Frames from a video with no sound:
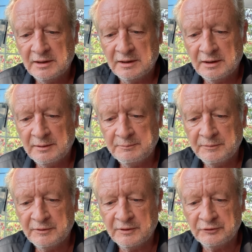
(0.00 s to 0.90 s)

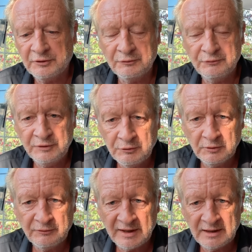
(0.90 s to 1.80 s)
Um, there's no
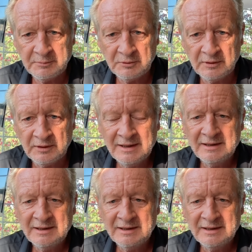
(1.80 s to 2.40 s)
fuel available.